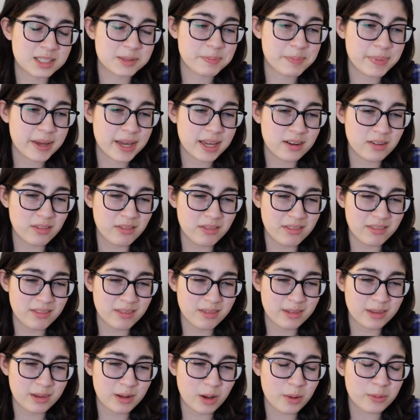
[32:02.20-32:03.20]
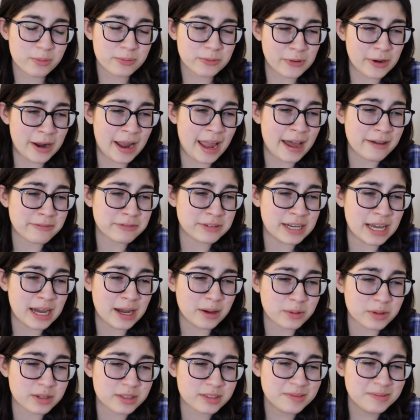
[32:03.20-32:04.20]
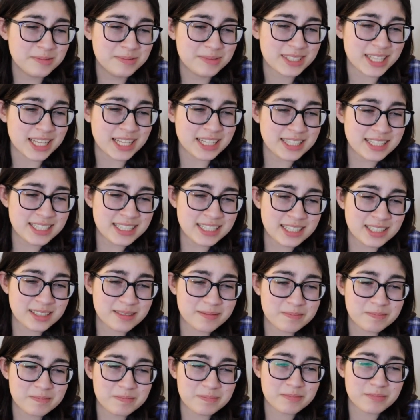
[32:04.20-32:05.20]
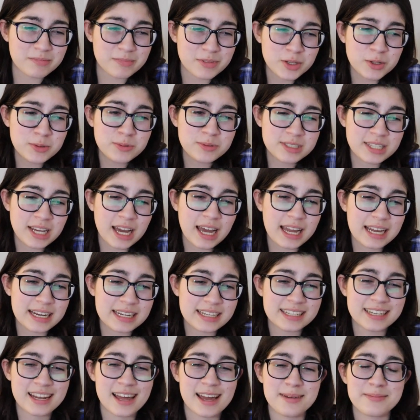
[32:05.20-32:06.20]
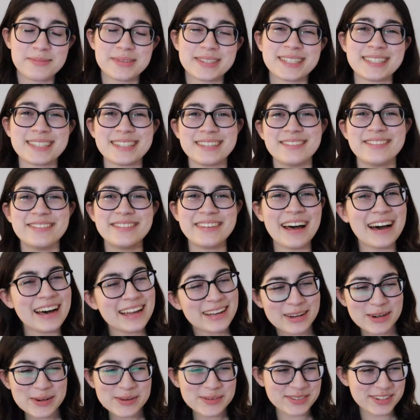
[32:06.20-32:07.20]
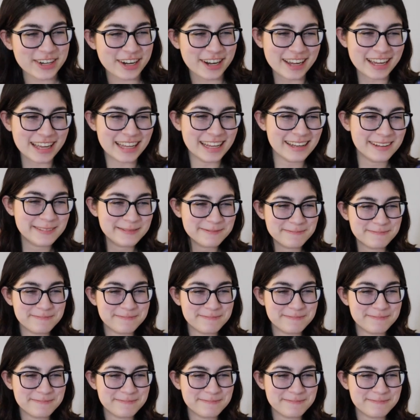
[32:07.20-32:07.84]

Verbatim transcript: It's been over half an hour since Newt died and I'm still not over it.